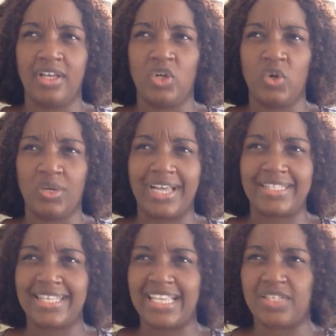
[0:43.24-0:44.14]
look at
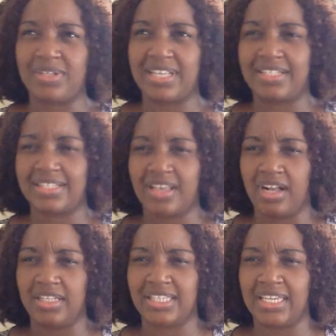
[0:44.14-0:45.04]
sexual
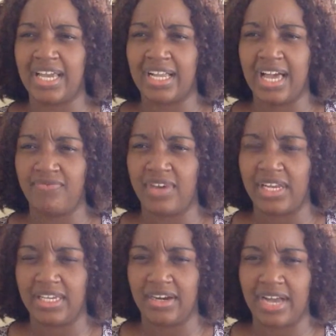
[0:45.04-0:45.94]
assaults in a
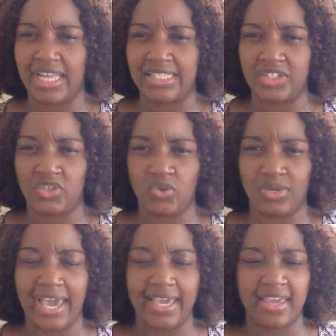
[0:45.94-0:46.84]
cavalier attitude
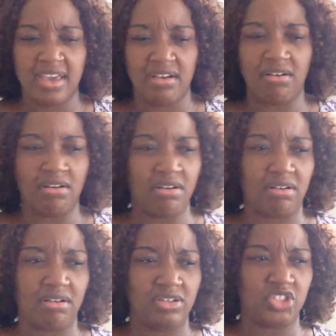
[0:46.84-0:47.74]
like,
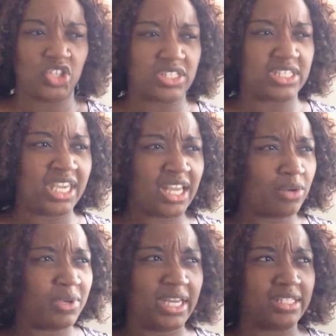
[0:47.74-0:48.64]
oh, just deal
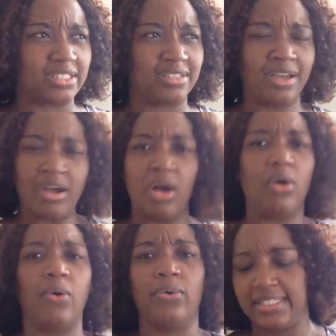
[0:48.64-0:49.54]
with it.
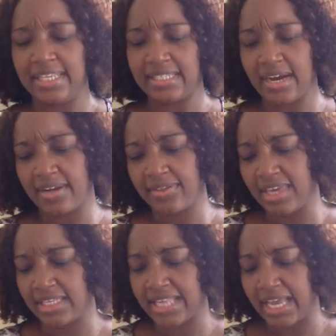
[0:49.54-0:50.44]
No, these are
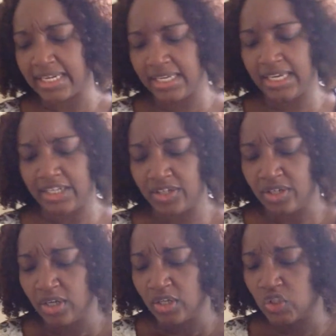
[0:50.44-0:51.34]
things that need
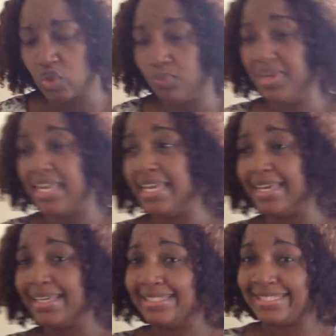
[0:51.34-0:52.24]
to
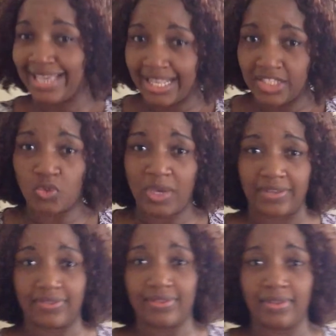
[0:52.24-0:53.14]
be dealt
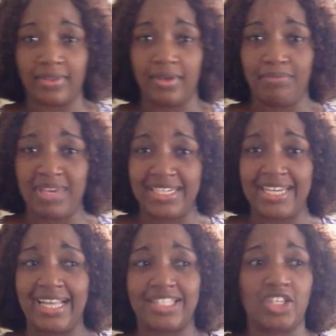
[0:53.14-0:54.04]
with. Be
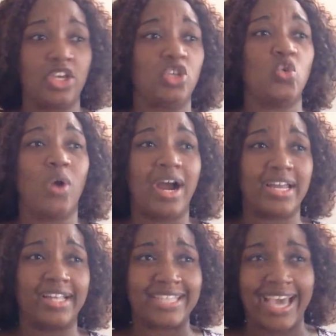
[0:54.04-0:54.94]
that you are
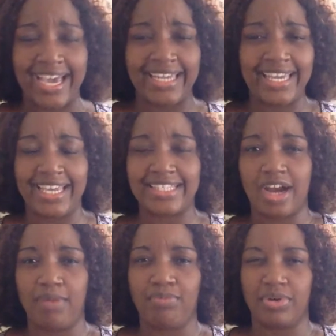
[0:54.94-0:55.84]
not hiding it
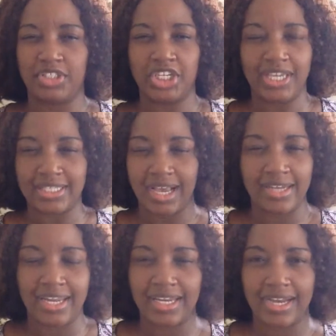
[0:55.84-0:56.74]
or brushing it
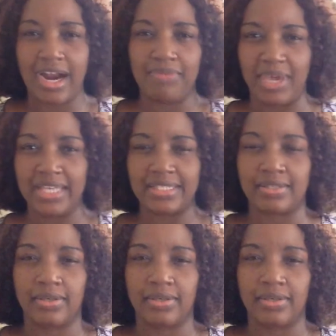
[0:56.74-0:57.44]
under the carpet,